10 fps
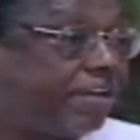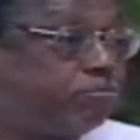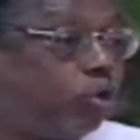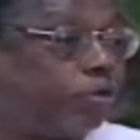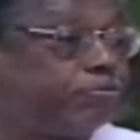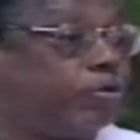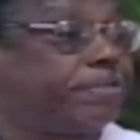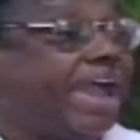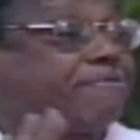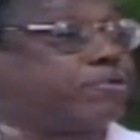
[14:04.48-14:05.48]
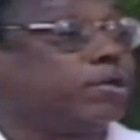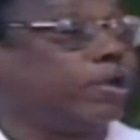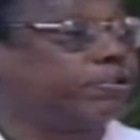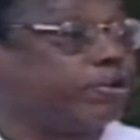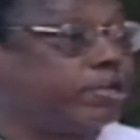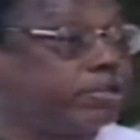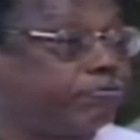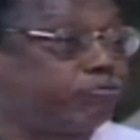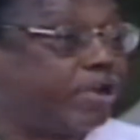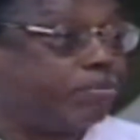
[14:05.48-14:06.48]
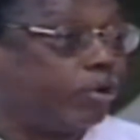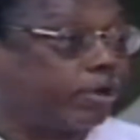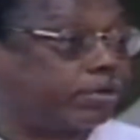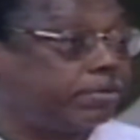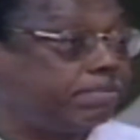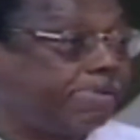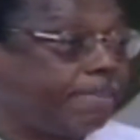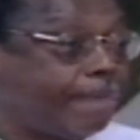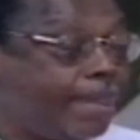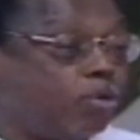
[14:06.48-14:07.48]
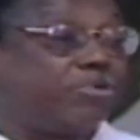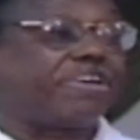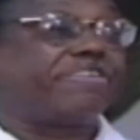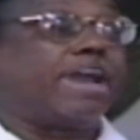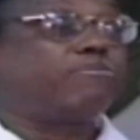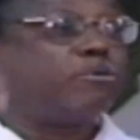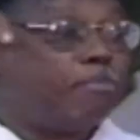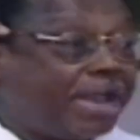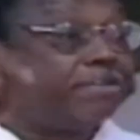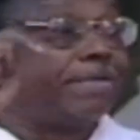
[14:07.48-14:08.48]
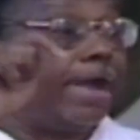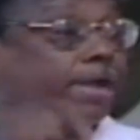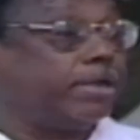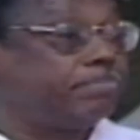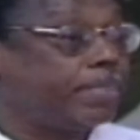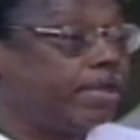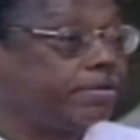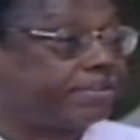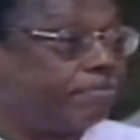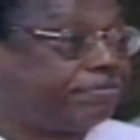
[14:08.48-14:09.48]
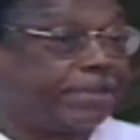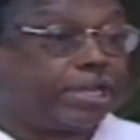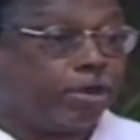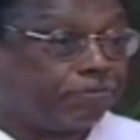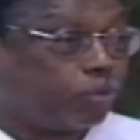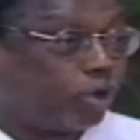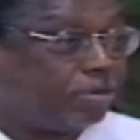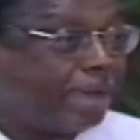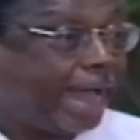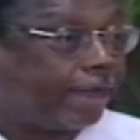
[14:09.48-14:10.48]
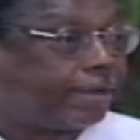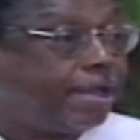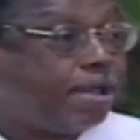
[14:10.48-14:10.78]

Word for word: have brought forth the African Alternative Framework, which has helped to modify some thinking of the World Bank.